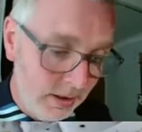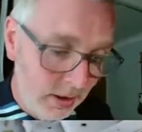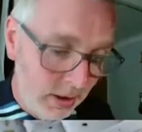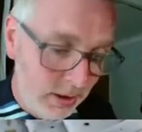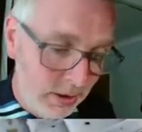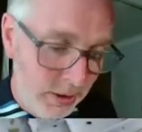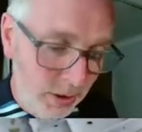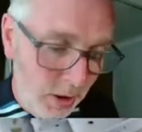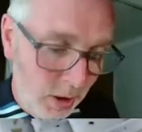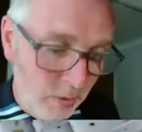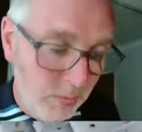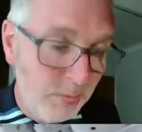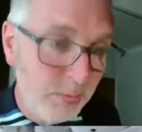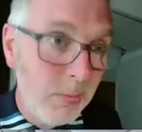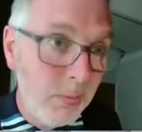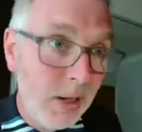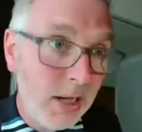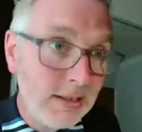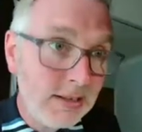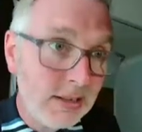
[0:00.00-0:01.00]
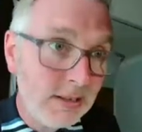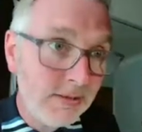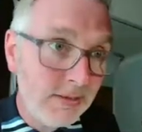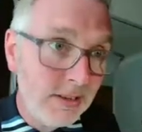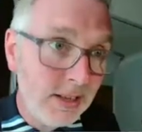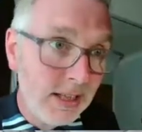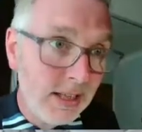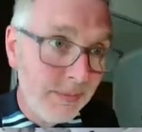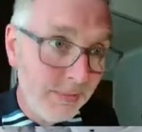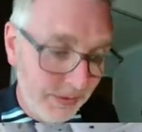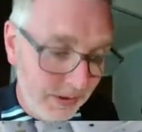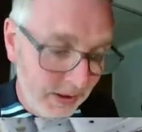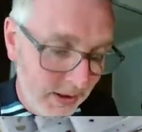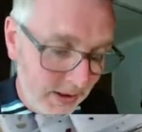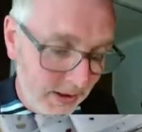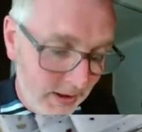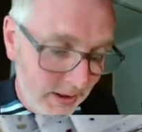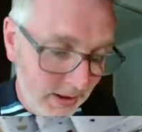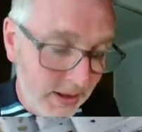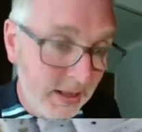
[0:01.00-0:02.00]
are not massively
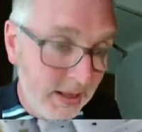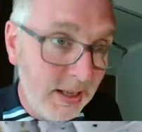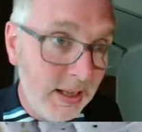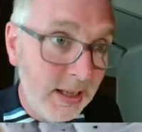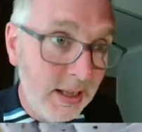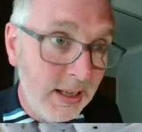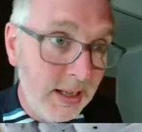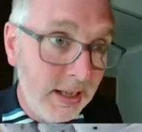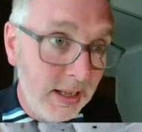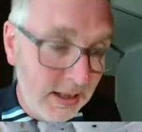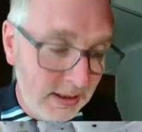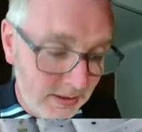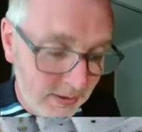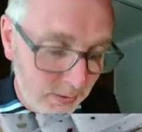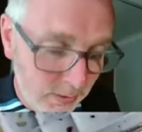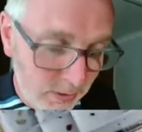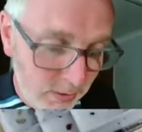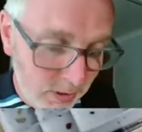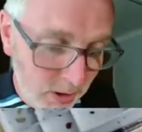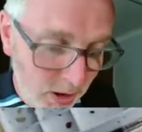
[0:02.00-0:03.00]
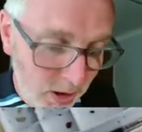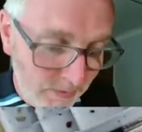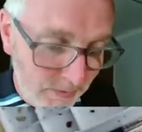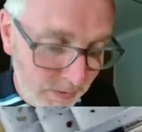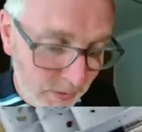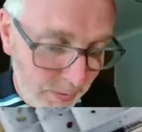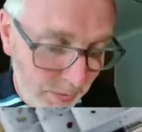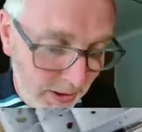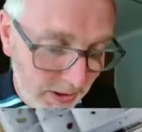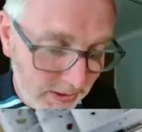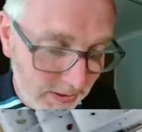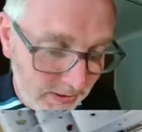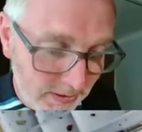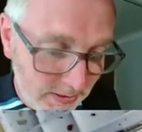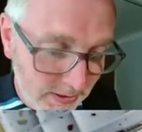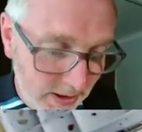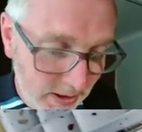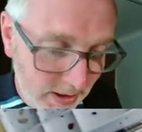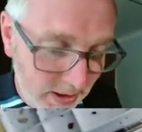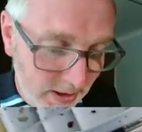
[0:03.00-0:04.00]
into a lot of the bands
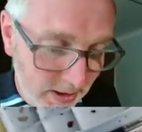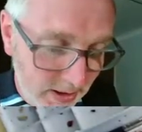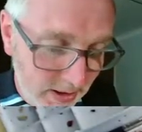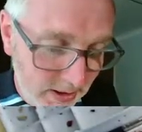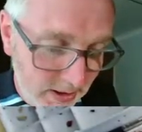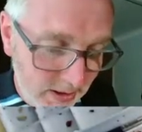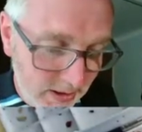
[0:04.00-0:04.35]
there.